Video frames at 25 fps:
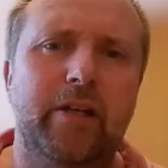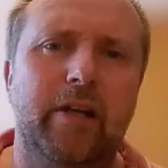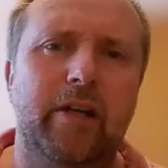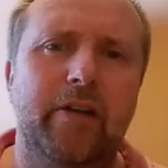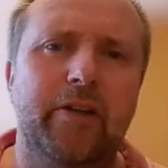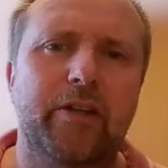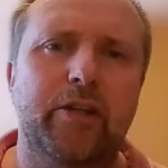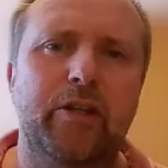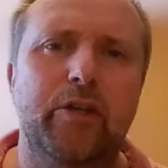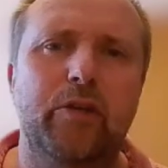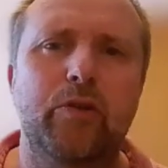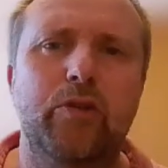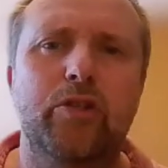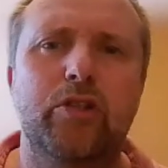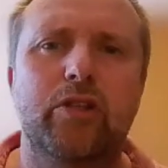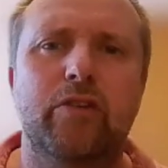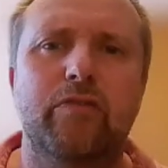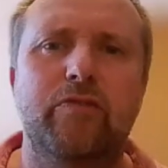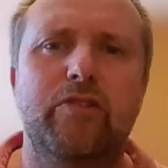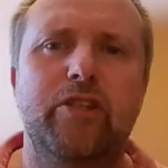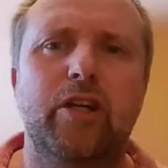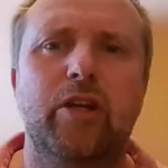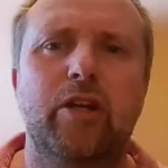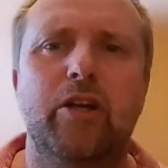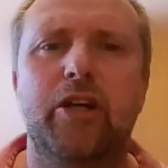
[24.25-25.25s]
on the use of
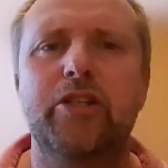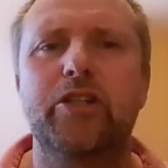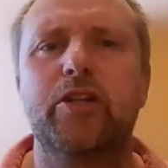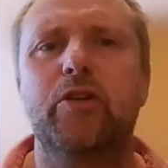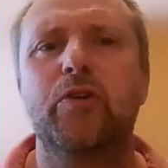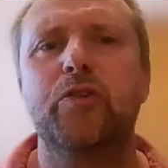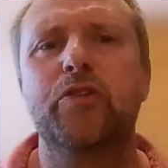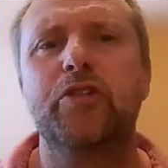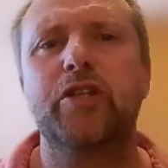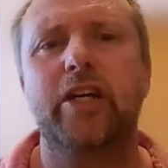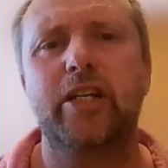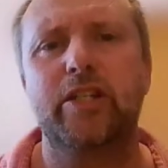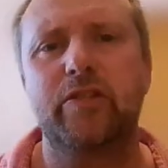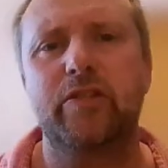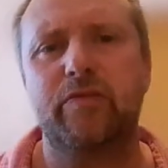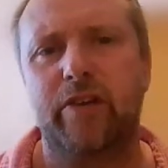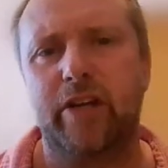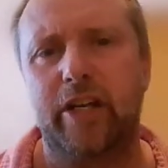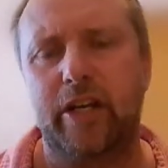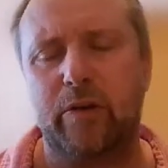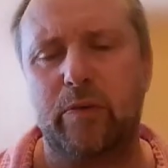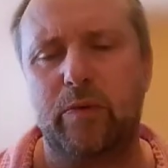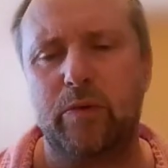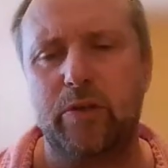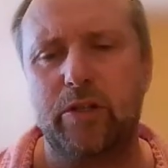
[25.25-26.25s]
geological chance of
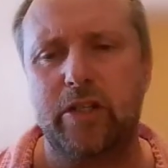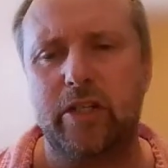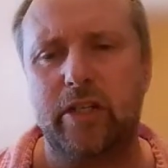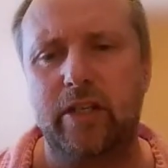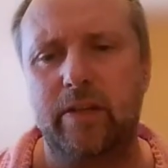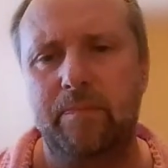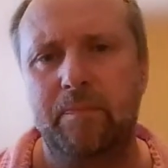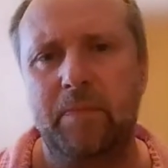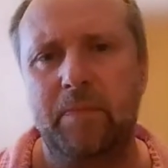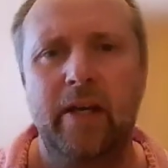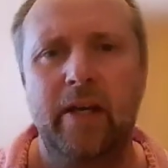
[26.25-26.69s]
adequacy,